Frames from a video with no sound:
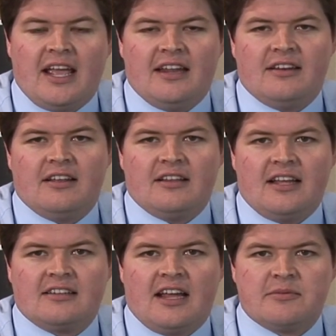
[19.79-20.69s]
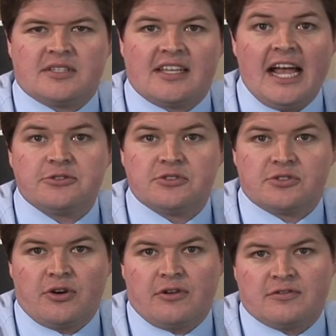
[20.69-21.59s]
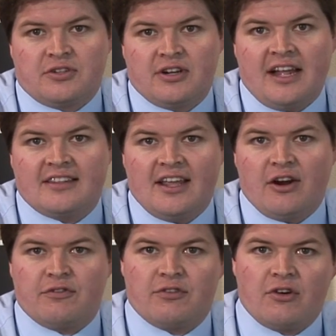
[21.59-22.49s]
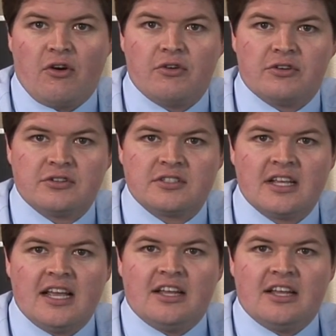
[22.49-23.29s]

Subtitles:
And a lot of times the cash reserves are not there for owners